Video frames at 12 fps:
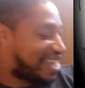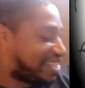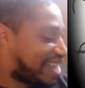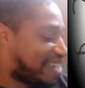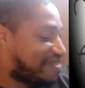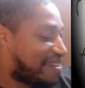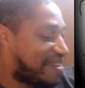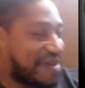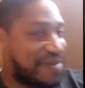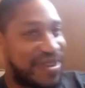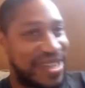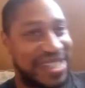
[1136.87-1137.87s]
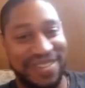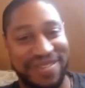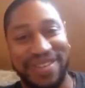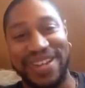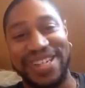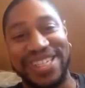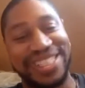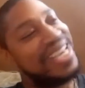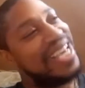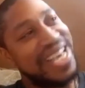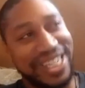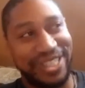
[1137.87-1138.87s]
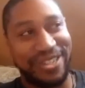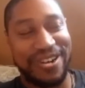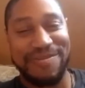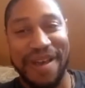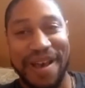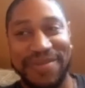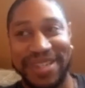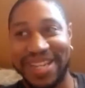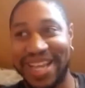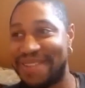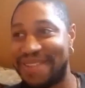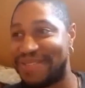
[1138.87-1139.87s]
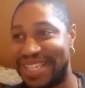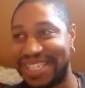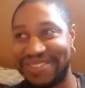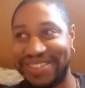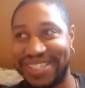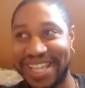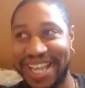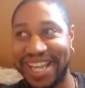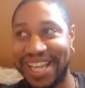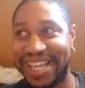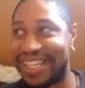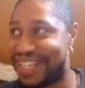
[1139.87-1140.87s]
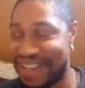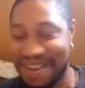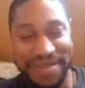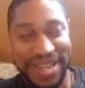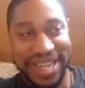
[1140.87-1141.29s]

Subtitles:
stand by my principles. George Papadopoulos was being a